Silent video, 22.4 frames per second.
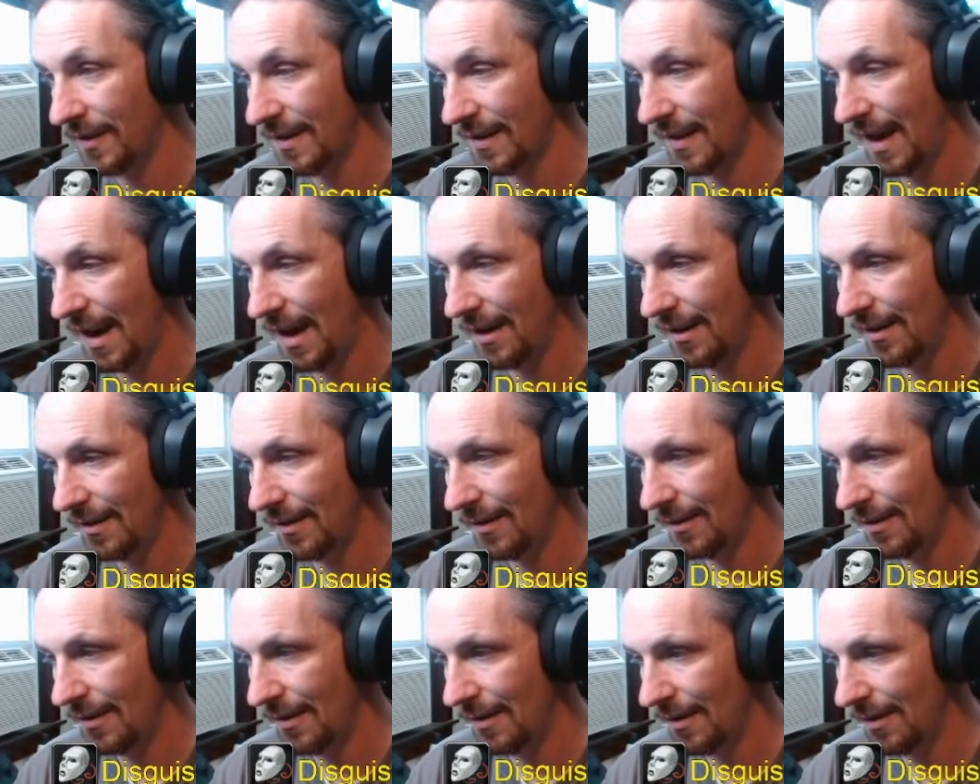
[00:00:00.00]
to that.
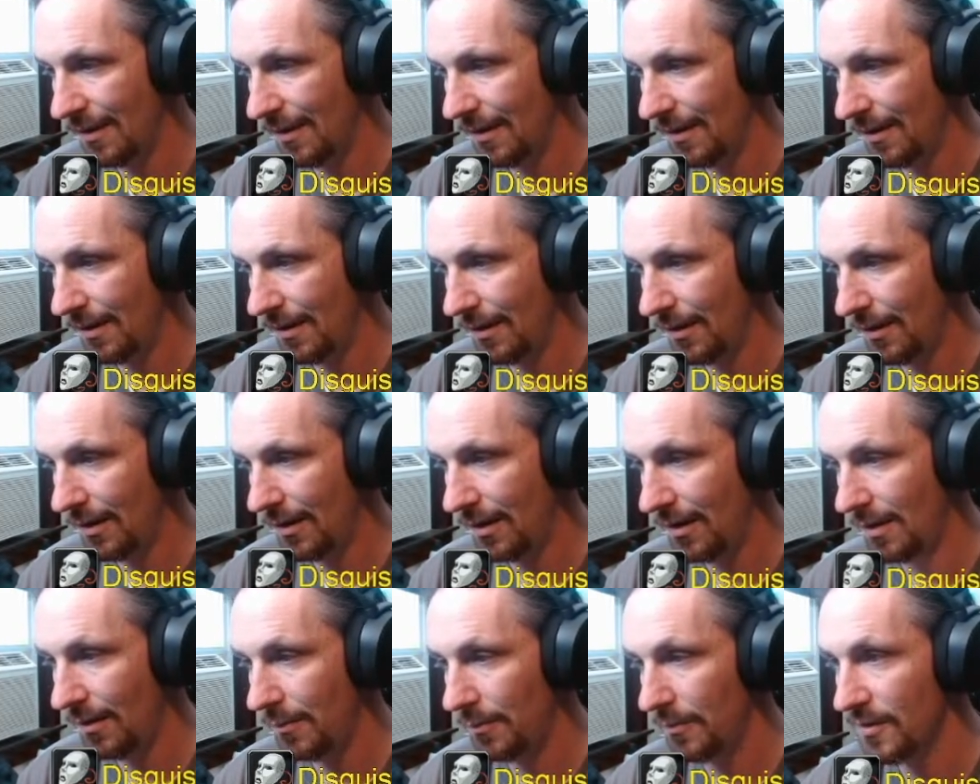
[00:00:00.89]

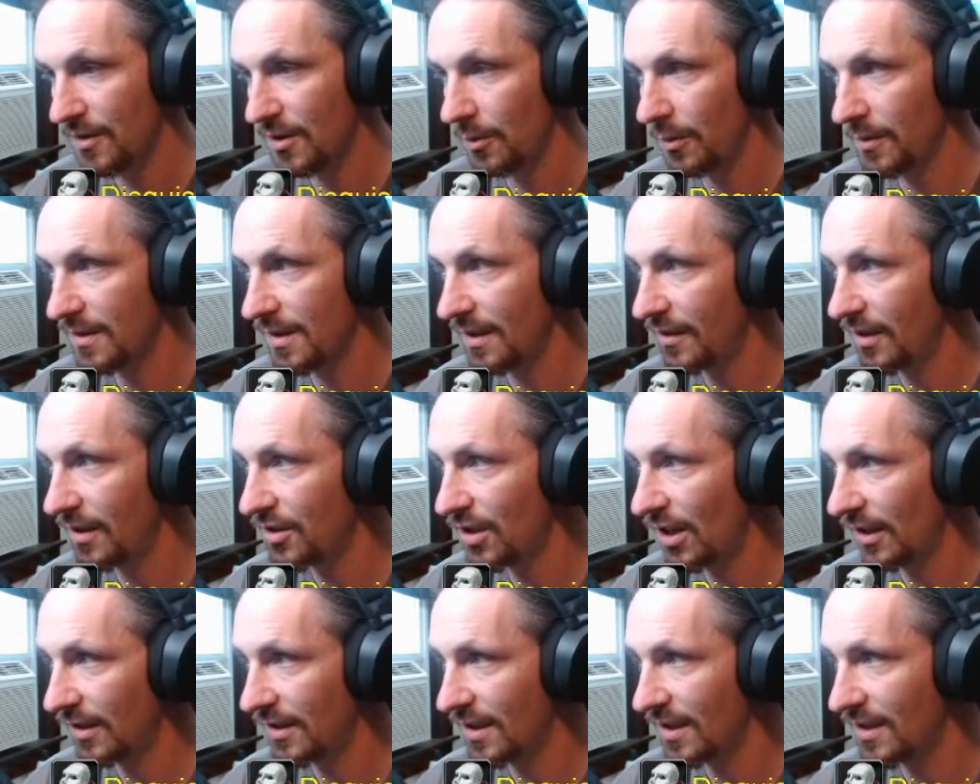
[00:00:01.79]
Someone said to
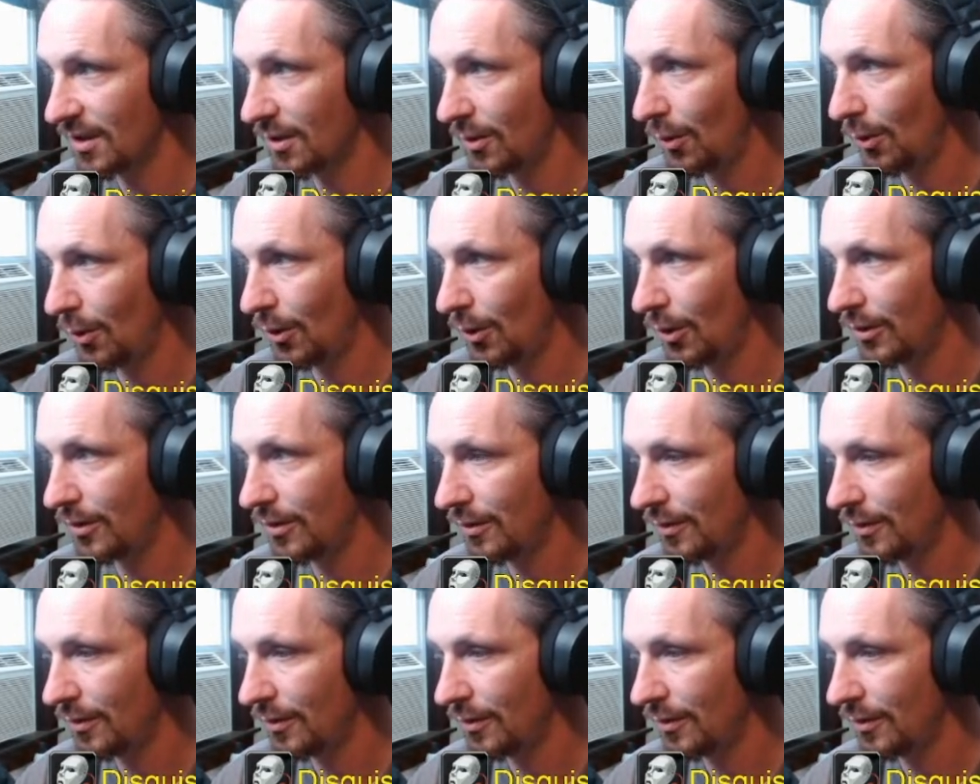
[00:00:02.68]
check Discord.